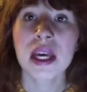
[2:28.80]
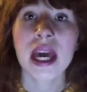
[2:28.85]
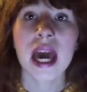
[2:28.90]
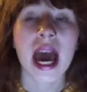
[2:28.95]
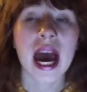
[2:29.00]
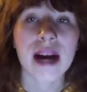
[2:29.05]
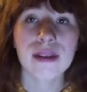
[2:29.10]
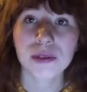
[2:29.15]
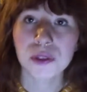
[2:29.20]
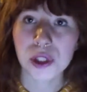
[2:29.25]

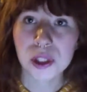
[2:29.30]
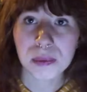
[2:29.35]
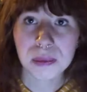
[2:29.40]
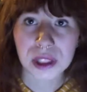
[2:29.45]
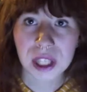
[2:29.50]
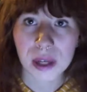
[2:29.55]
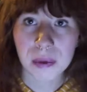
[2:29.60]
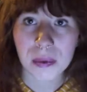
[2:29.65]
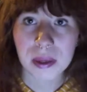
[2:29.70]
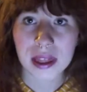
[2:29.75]
After I'm
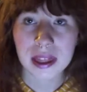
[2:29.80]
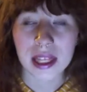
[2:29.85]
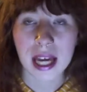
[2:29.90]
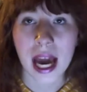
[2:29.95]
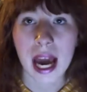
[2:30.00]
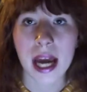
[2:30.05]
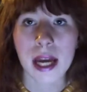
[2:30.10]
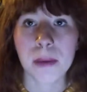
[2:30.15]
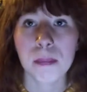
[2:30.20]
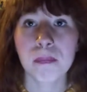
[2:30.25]
done with
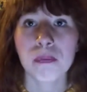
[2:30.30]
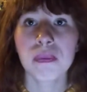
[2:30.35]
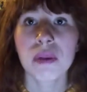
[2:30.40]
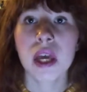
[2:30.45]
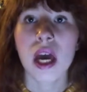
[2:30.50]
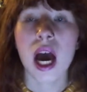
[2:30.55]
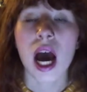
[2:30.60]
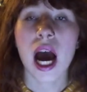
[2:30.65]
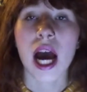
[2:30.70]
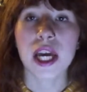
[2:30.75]
that,
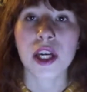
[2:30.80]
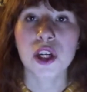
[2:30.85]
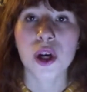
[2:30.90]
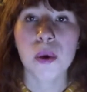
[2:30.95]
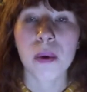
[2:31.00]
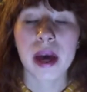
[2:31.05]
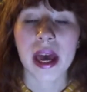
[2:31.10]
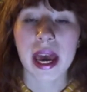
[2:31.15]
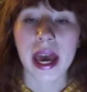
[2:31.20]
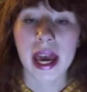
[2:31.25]
I
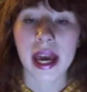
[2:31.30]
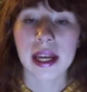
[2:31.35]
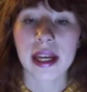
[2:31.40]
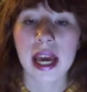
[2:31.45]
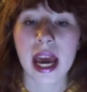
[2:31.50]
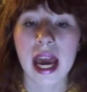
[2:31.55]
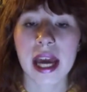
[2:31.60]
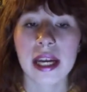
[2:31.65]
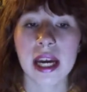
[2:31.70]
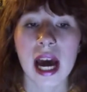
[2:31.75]
go ahead
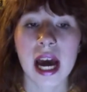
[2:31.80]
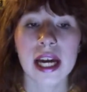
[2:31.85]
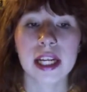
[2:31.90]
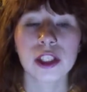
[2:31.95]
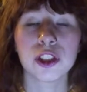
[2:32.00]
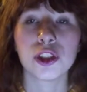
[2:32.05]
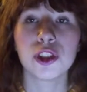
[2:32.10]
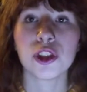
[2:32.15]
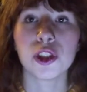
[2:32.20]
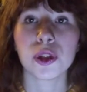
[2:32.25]
and I
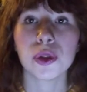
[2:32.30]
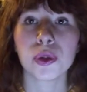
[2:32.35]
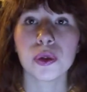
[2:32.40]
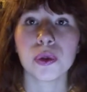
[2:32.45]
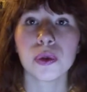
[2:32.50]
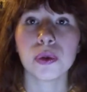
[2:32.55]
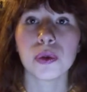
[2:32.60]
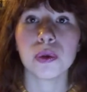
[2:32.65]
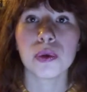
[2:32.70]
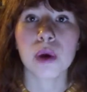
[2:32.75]

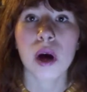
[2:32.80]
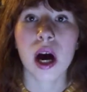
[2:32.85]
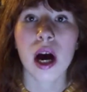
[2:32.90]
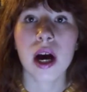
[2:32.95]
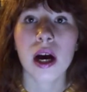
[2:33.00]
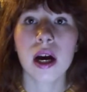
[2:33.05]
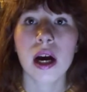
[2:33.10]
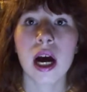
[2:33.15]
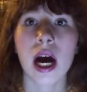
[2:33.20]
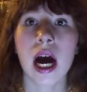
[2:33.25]
do
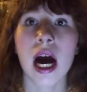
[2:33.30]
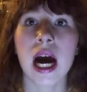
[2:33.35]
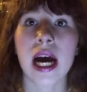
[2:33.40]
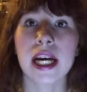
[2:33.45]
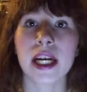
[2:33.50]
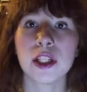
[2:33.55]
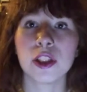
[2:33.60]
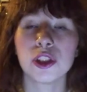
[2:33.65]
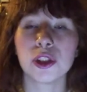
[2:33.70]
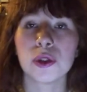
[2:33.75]

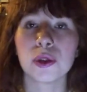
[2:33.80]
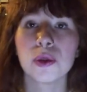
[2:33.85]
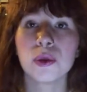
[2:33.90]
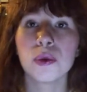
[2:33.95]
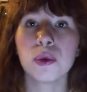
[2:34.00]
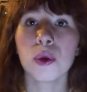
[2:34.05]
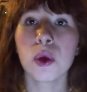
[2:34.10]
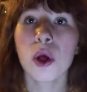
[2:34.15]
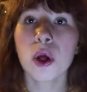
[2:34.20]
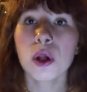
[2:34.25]

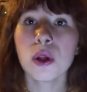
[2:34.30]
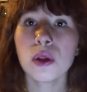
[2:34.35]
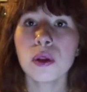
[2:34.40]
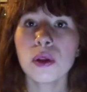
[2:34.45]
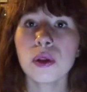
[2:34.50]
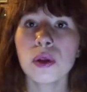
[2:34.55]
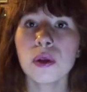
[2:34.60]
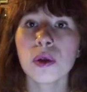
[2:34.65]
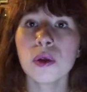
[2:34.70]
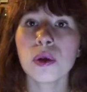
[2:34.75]
loo,
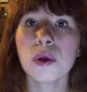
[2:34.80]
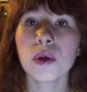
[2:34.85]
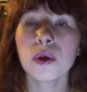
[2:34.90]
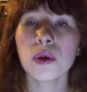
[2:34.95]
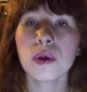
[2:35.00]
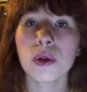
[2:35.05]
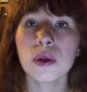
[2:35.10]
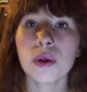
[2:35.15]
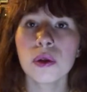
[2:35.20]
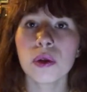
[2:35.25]

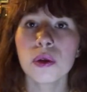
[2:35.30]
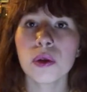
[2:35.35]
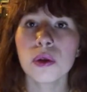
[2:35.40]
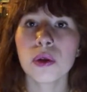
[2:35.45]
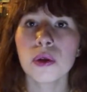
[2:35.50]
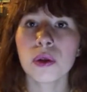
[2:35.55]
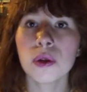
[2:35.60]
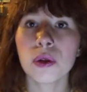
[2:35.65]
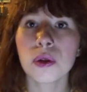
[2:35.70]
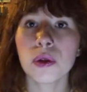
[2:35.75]

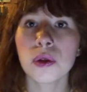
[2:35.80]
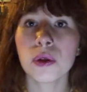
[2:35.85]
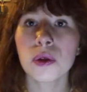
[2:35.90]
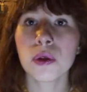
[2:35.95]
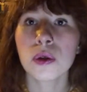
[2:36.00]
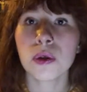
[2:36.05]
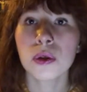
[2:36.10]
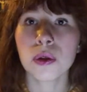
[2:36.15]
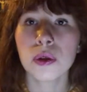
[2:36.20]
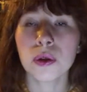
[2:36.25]
loo,
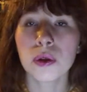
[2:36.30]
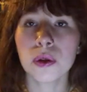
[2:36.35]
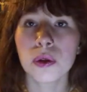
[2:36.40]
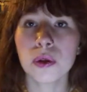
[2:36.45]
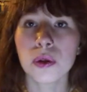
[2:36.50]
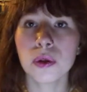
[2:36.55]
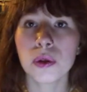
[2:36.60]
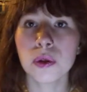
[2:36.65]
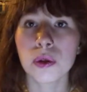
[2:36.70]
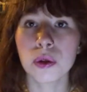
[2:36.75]
loo,
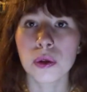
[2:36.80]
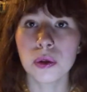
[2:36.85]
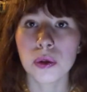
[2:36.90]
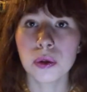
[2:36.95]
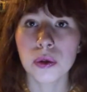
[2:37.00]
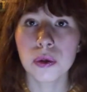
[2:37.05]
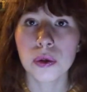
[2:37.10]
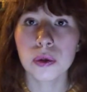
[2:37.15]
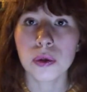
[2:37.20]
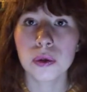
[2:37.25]
loo,
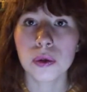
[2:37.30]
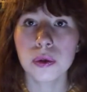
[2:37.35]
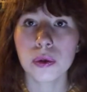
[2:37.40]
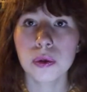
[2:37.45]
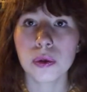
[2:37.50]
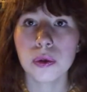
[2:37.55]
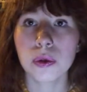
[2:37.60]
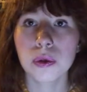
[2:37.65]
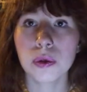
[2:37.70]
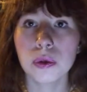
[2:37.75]

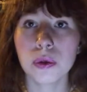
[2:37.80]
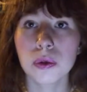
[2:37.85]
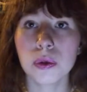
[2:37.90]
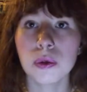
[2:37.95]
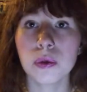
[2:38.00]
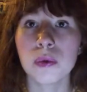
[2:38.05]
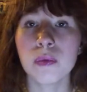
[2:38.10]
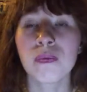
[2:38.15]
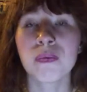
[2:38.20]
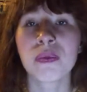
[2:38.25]

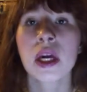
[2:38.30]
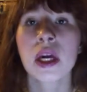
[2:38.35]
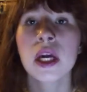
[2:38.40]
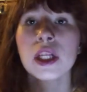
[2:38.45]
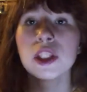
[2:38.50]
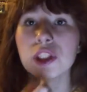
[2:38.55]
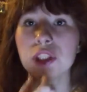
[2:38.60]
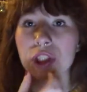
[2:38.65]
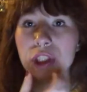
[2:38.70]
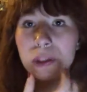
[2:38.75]
loo,
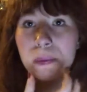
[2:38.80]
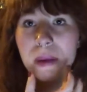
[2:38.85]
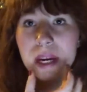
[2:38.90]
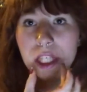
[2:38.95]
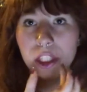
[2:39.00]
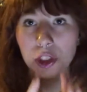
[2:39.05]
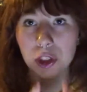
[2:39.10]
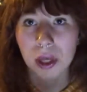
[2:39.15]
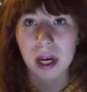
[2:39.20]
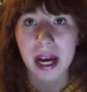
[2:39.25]
just to make
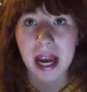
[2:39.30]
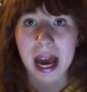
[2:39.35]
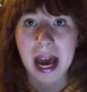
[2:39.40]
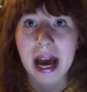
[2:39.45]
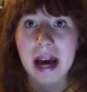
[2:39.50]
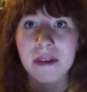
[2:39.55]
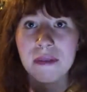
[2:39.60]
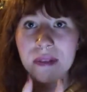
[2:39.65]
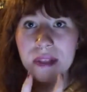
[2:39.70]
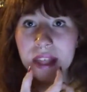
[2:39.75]
sure I
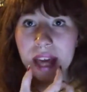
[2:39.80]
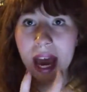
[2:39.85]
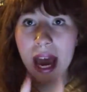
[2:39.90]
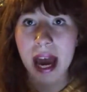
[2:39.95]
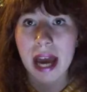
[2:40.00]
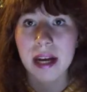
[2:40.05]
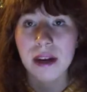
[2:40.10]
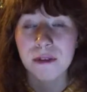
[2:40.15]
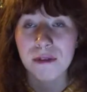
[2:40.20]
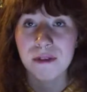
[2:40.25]
have
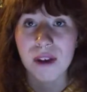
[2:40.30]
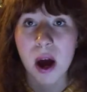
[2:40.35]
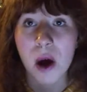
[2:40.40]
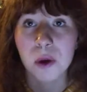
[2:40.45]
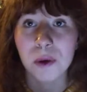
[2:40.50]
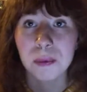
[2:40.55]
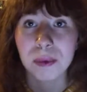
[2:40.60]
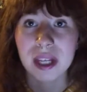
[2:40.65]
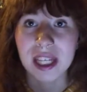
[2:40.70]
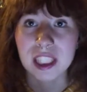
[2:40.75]
that
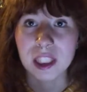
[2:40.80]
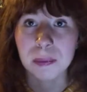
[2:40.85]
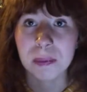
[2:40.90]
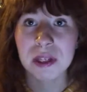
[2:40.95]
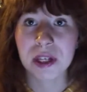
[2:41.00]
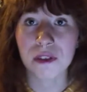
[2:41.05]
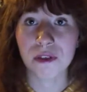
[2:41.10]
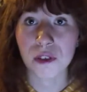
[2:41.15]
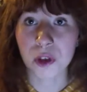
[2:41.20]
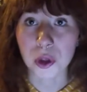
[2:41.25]
vowel
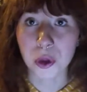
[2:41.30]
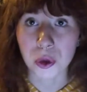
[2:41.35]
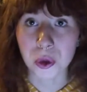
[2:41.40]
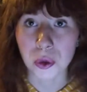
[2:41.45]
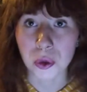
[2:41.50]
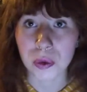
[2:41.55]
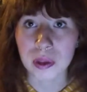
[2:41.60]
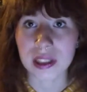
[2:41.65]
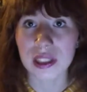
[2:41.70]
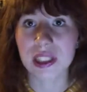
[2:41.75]
placement of
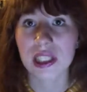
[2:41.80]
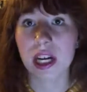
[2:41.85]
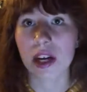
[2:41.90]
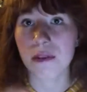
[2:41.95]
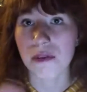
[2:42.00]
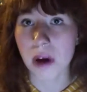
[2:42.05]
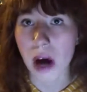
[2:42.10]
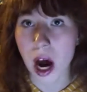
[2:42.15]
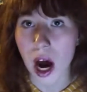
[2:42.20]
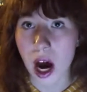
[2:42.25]
ooh instead of
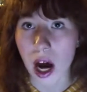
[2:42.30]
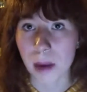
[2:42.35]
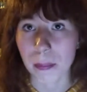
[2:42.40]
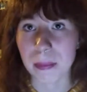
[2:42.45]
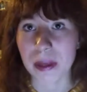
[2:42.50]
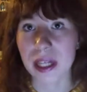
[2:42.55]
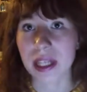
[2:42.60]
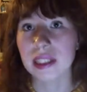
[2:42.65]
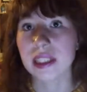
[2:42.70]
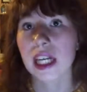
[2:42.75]
ah,
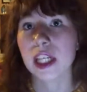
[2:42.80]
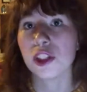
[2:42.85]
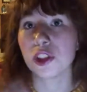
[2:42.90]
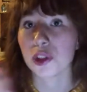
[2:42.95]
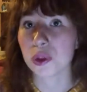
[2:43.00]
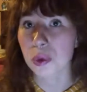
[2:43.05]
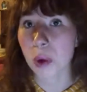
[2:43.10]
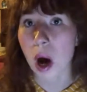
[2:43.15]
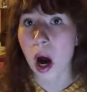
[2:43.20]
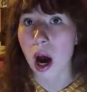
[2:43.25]
because I
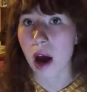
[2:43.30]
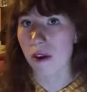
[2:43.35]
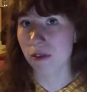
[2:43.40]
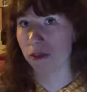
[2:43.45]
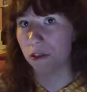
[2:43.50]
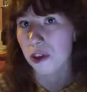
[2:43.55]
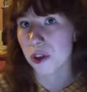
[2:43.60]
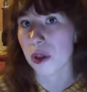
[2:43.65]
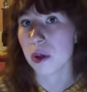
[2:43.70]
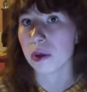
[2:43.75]
do ah
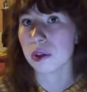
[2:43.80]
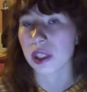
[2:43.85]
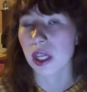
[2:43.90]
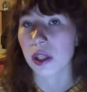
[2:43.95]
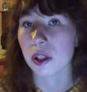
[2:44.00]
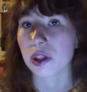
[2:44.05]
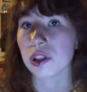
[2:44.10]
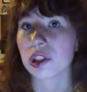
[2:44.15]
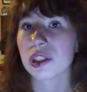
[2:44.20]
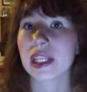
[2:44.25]
for those
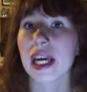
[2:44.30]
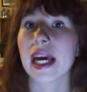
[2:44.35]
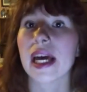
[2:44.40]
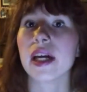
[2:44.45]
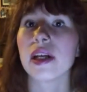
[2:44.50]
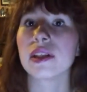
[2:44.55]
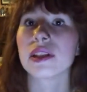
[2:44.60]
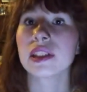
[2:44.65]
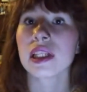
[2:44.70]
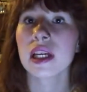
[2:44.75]
other
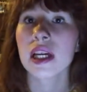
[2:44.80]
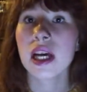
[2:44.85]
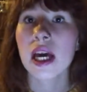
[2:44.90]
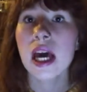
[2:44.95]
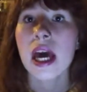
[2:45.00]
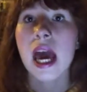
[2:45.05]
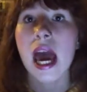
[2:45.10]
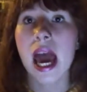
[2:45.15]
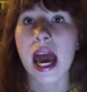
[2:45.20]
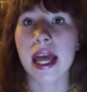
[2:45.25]
scales.
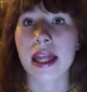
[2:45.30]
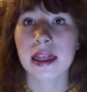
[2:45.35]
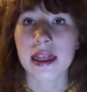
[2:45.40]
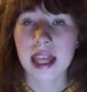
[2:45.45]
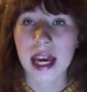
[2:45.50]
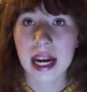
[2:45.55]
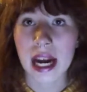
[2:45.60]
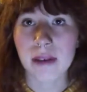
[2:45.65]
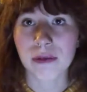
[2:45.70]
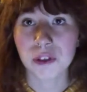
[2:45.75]
And
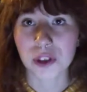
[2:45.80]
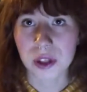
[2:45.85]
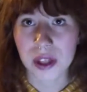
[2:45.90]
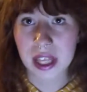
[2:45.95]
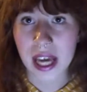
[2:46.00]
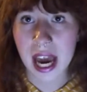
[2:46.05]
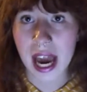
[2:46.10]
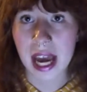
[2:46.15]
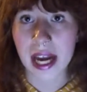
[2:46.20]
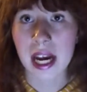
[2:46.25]
then after
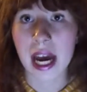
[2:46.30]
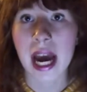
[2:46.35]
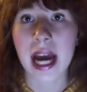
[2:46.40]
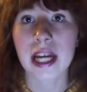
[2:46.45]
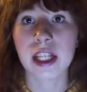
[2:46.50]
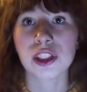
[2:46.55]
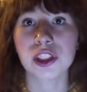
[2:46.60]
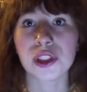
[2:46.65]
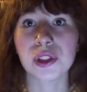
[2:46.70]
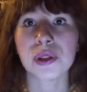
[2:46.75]
that, I
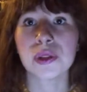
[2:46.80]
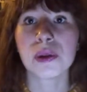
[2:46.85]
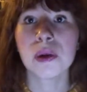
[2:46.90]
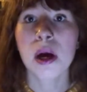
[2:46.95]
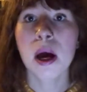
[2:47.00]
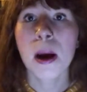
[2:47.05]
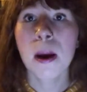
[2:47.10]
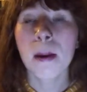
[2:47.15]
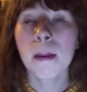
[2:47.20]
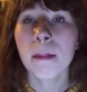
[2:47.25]
do
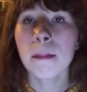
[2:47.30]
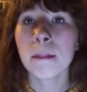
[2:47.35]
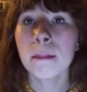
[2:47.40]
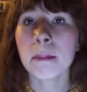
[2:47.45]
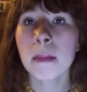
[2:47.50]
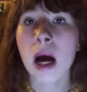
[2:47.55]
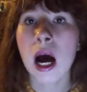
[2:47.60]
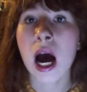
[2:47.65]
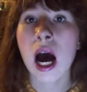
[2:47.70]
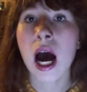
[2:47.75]

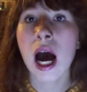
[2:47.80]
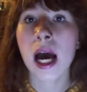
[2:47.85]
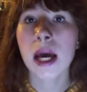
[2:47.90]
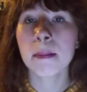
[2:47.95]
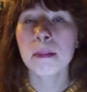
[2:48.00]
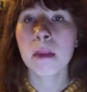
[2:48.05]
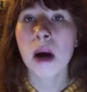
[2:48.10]
my,